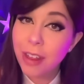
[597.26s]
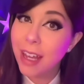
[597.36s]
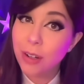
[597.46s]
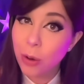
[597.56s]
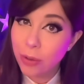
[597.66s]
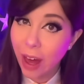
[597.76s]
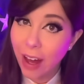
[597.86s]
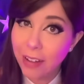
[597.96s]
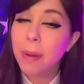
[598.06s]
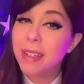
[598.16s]
they know that.
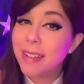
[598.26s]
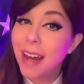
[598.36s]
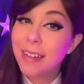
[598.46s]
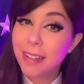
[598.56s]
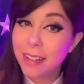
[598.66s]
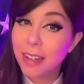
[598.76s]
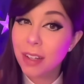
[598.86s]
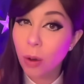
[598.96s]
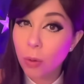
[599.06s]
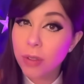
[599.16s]
Sleep with. But sex isn't
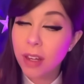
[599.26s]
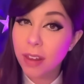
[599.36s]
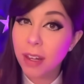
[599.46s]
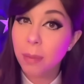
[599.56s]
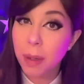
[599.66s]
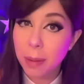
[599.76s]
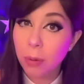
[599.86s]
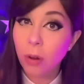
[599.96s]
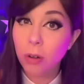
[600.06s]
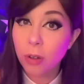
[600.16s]
the only thing
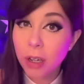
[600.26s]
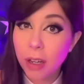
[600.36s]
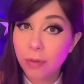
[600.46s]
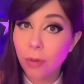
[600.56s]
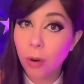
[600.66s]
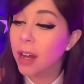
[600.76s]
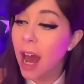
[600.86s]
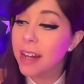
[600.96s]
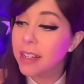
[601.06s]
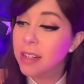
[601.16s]
people are looking for,
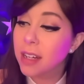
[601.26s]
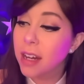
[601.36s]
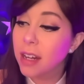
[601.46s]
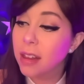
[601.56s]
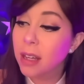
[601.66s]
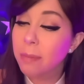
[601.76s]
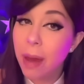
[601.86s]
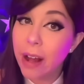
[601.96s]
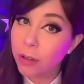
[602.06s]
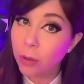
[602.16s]
as I said in the
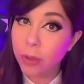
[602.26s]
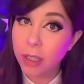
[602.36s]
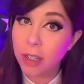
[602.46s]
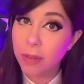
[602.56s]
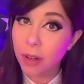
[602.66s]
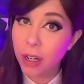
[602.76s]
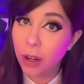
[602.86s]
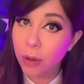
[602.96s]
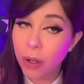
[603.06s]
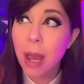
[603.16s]
male loneliness
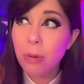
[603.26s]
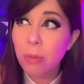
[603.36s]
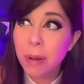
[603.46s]
video. It would